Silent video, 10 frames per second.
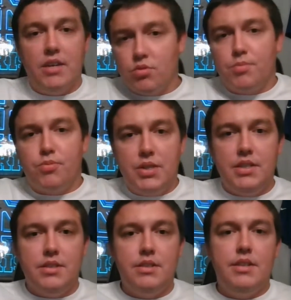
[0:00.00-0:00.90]
were the
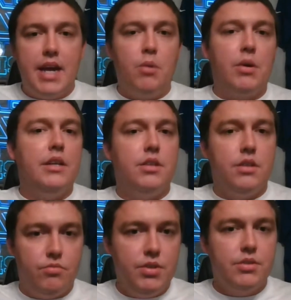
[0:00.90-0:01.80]
preseason. Now we're getting to
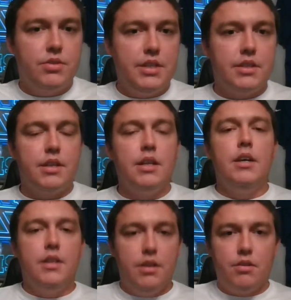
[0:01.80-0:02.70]
the real season.
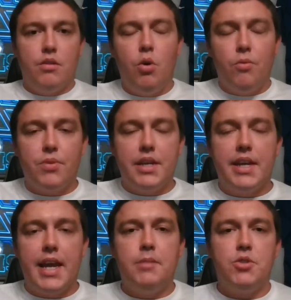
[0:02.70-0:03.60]
They're hopefully
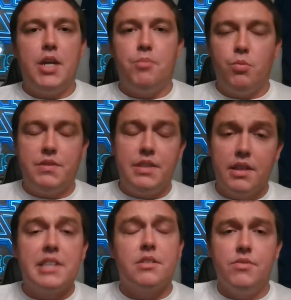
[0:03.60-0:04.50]
in game shape, and we see
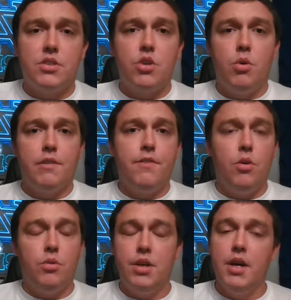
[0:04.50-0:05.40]
less of this going
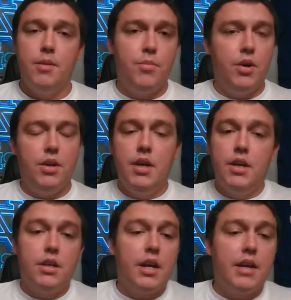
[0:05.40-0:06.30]
forward. But
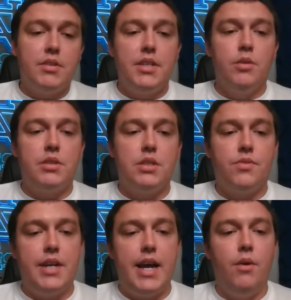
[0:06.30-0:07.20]
you're going to have to deal with this
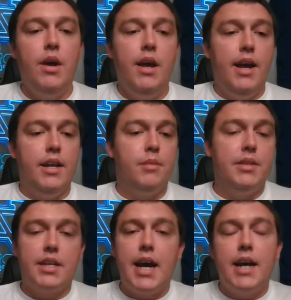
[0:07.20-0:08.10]
for now. And I
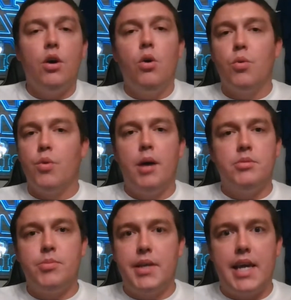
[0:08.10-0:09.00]
mean, the guy to own would
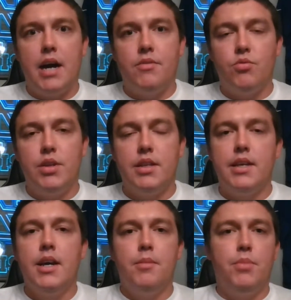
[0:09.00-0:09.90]
obviously be Calvin
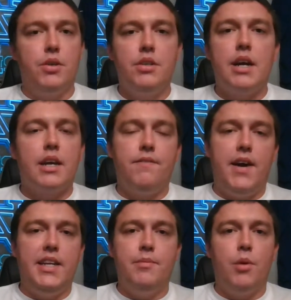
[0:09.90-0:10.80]
Ridley, but you're not going to
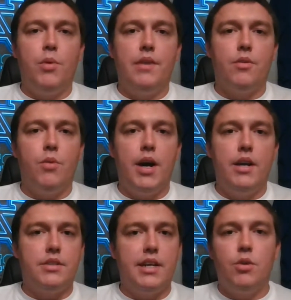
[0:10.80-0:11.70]
find him on waiver
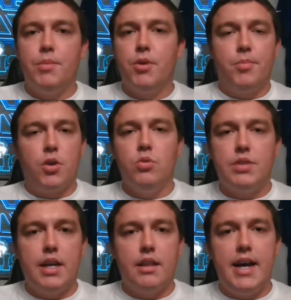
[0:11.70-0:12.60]
wires. I know he put up a
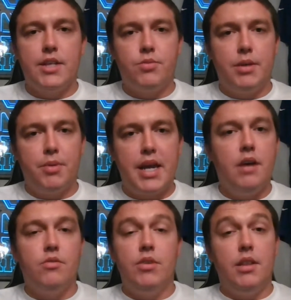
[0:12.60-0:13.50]
goose egg last week, but
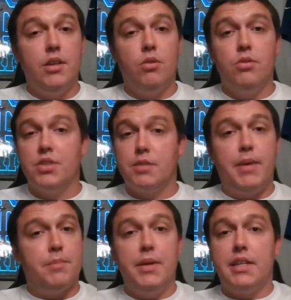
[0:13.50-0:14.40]
Calvin Ridley owners
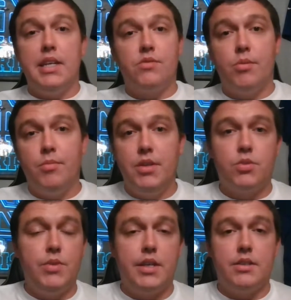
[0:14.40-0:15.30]
expect big things from him
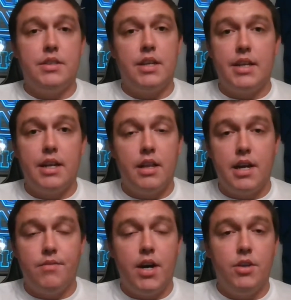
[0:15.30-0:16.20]
this week because he's going to get a
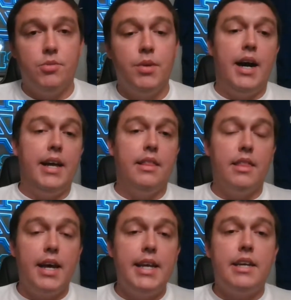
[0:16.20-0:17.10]
lot of volume. I
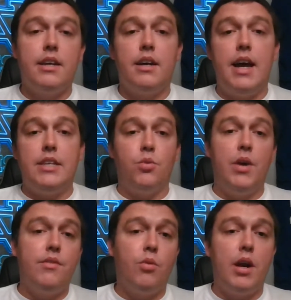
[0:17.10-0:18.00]
like, as a
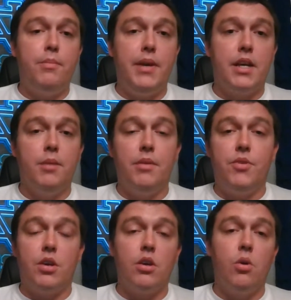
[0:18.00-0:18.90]
waiver wire pickup,
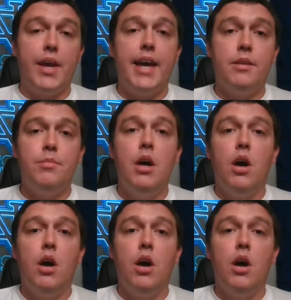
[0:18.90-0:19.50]
if you can go get him,